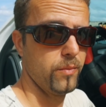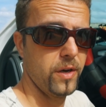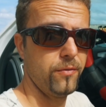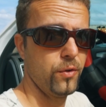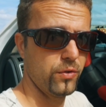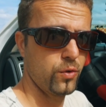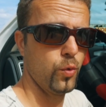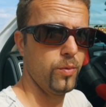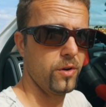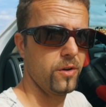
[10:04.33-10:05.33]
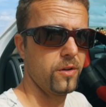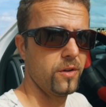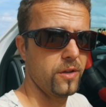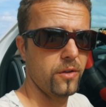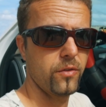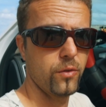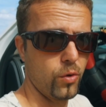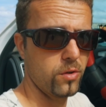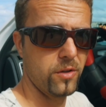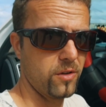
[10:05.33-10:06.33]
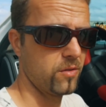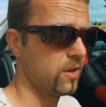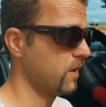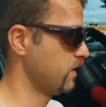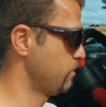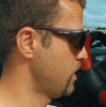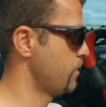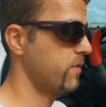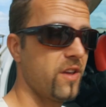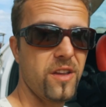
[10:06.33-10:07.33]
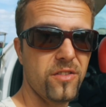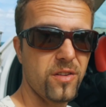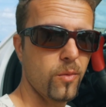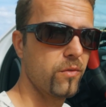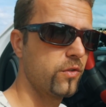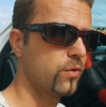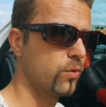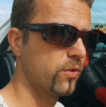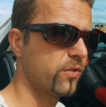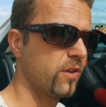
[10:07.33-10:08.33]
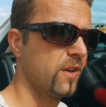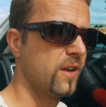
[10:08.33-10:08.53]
But if you're scuba and snorkeling and maybe taking some of these tours